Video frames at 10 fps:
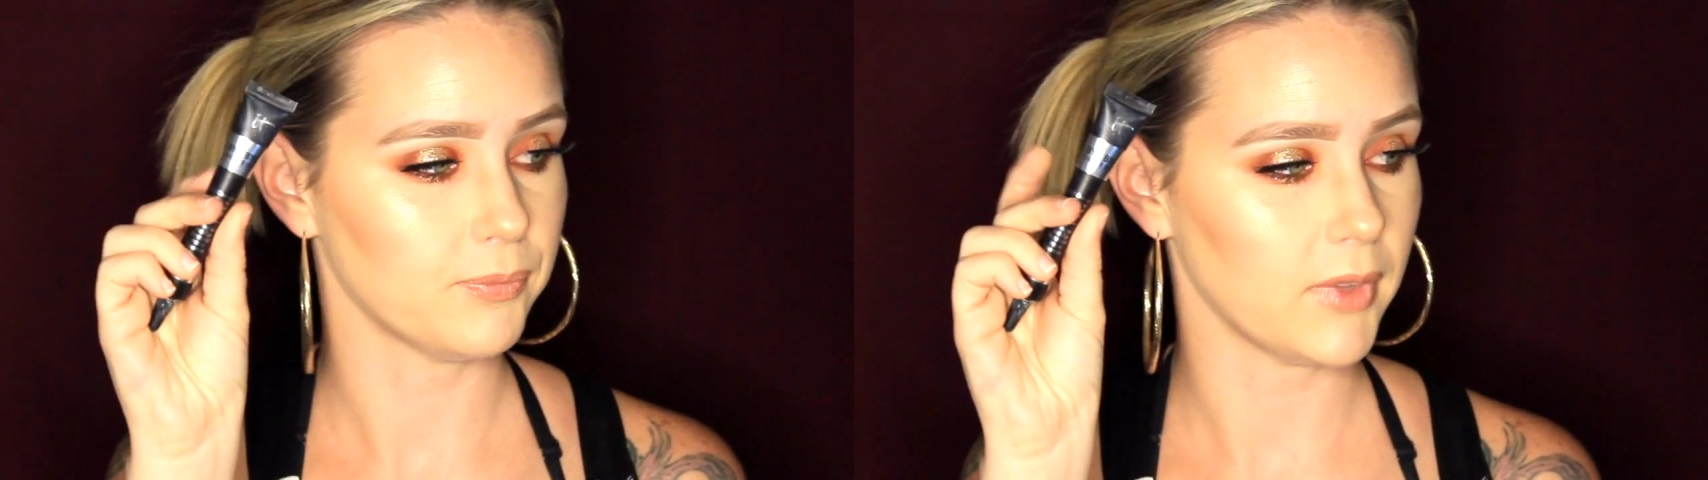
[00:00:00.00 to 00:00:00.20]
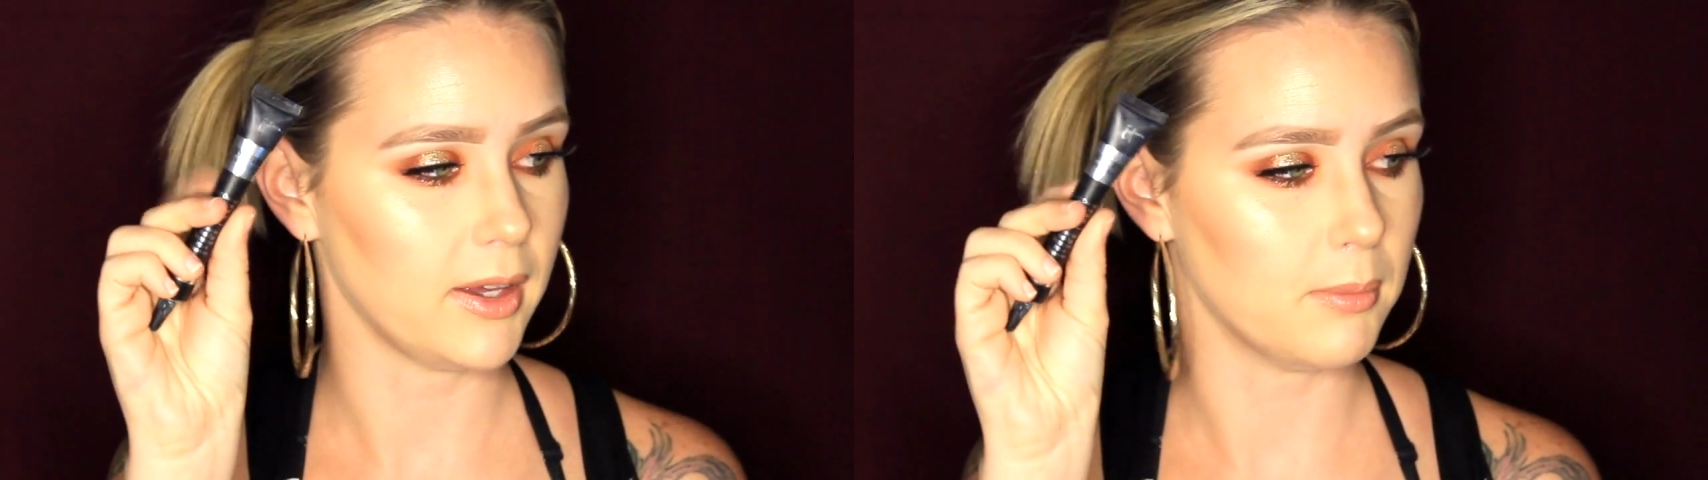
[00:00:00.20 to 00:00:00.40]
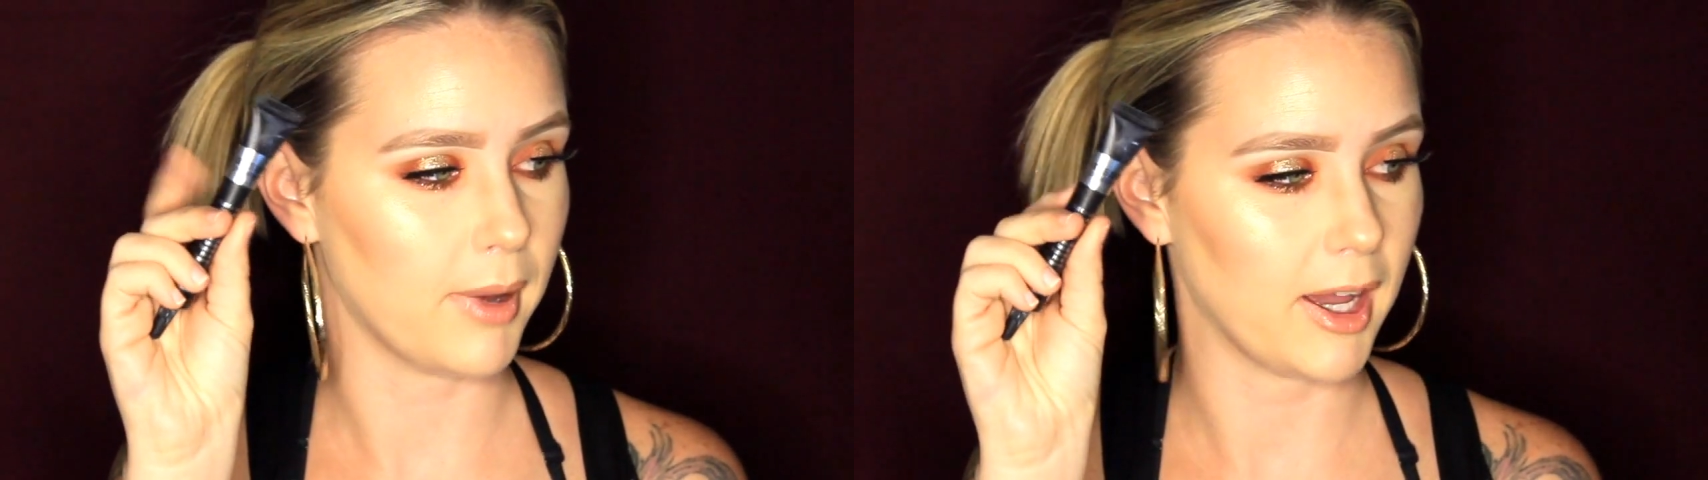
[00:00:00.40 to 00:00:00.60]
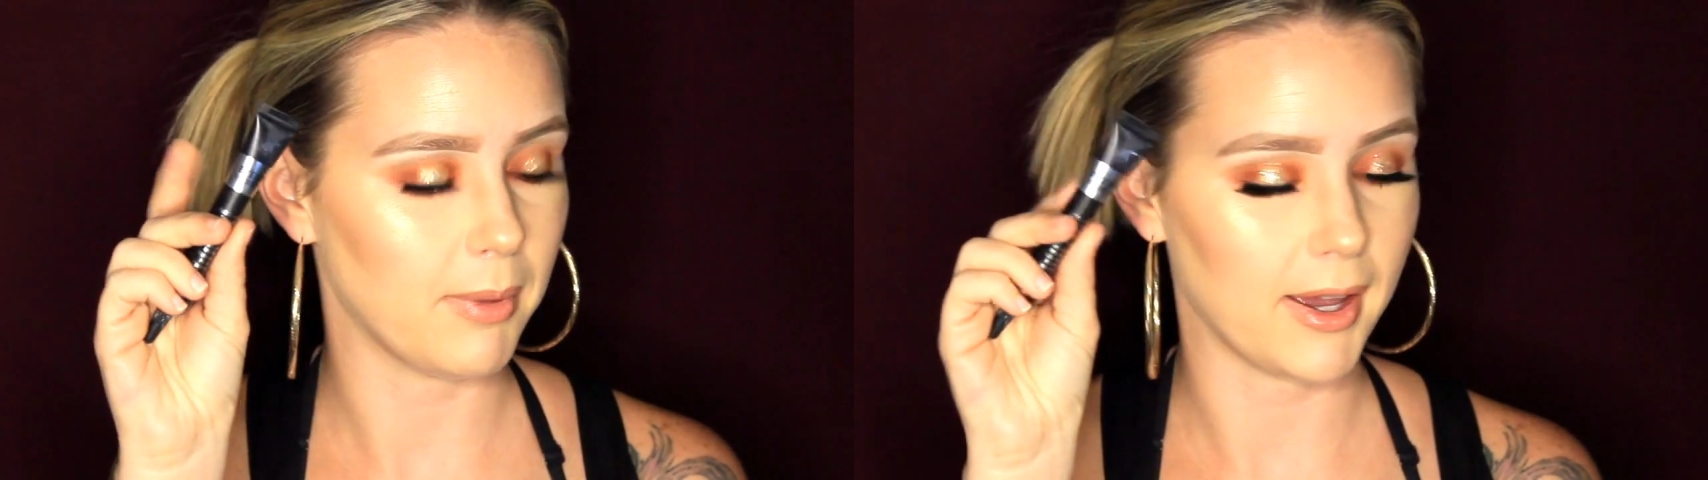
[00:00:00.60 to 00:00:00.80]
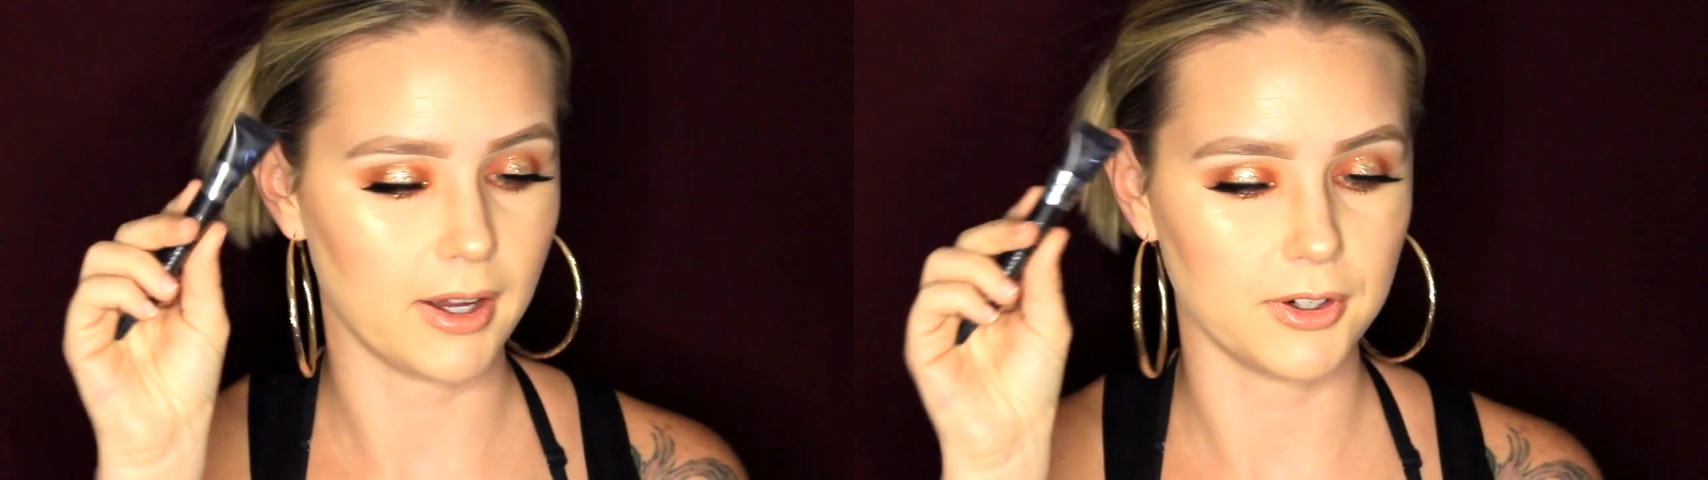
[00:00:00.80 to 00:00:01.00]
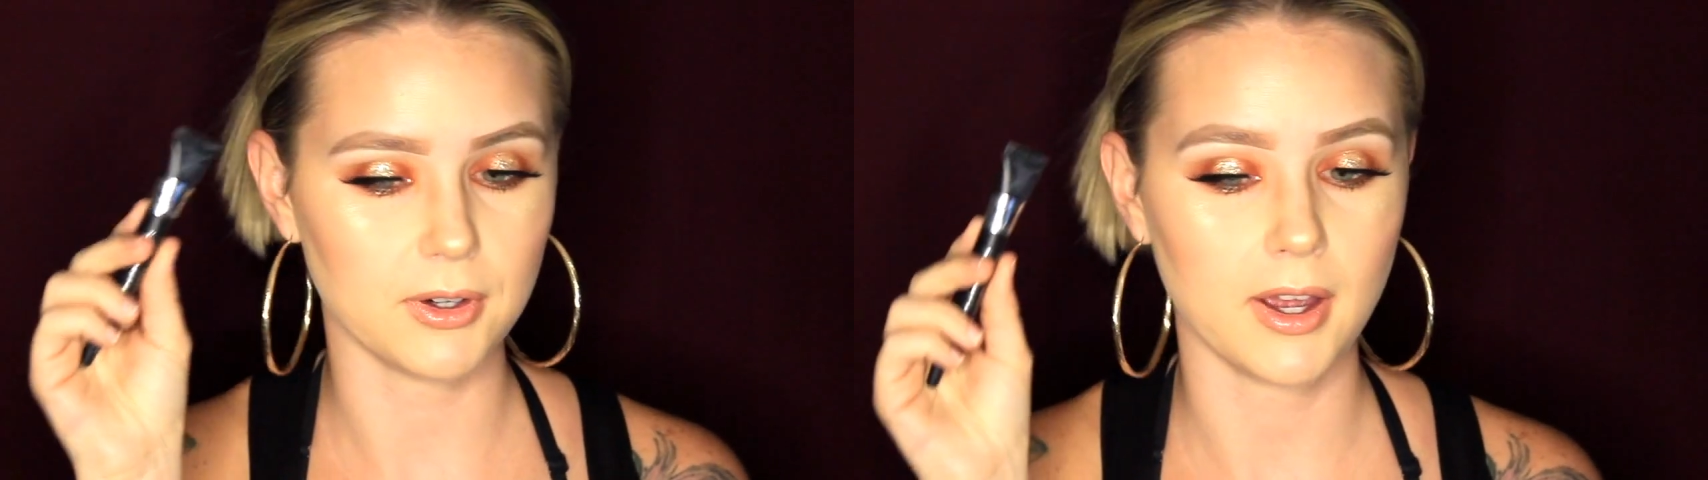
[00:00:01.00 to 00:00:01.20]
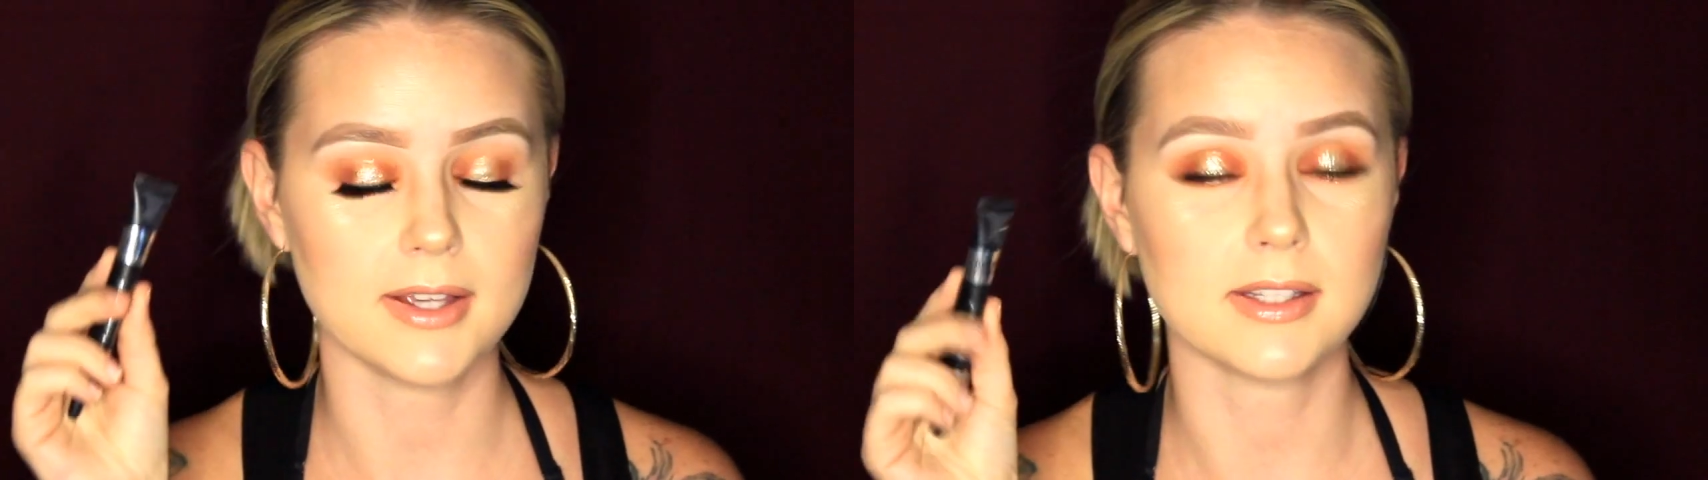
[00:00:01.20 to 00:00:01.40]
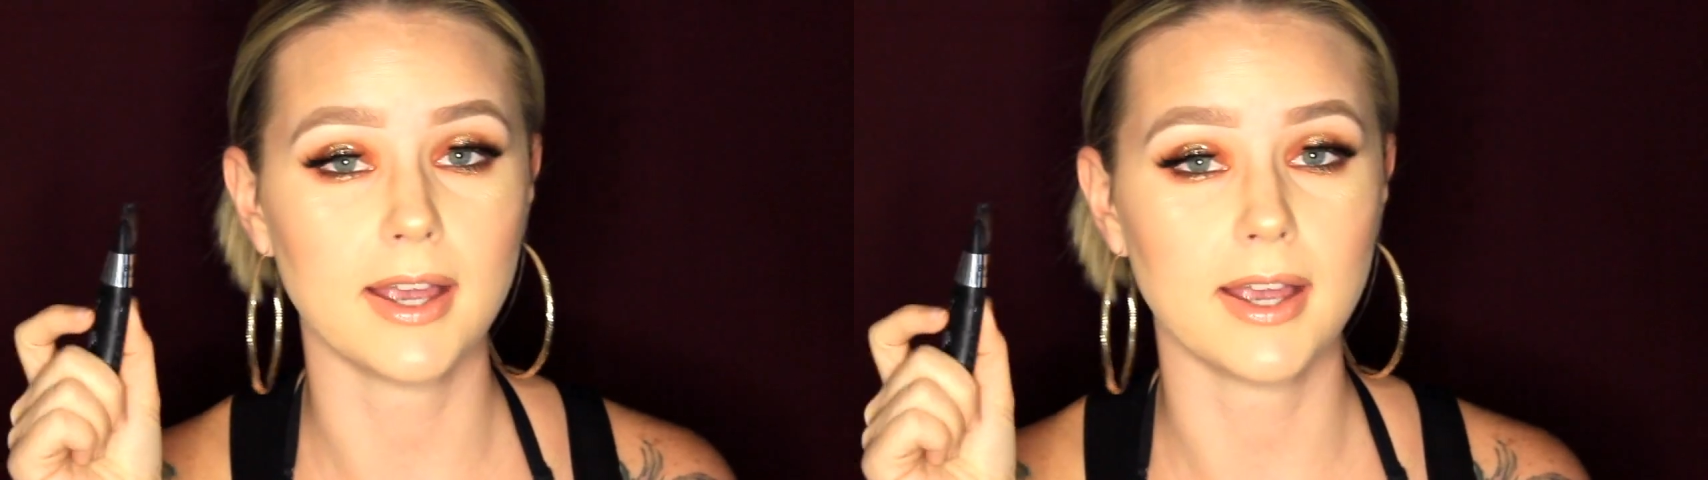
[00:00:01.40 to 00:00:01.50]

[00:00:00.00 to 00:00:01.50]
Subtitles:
It Bye Bye Under Eyes.